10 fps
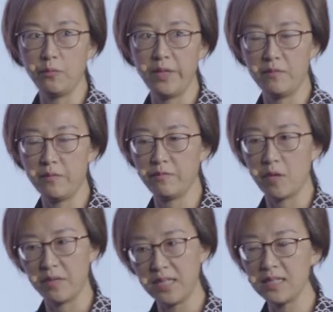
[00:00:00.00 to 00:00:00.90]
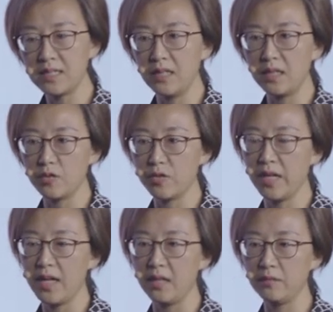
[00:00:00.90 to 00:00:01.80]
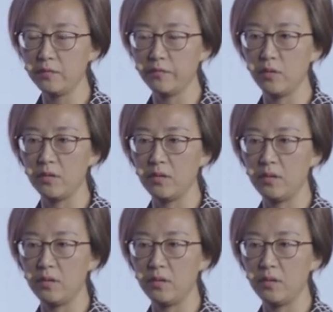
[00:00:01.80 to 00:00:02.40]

we've already seen a trend for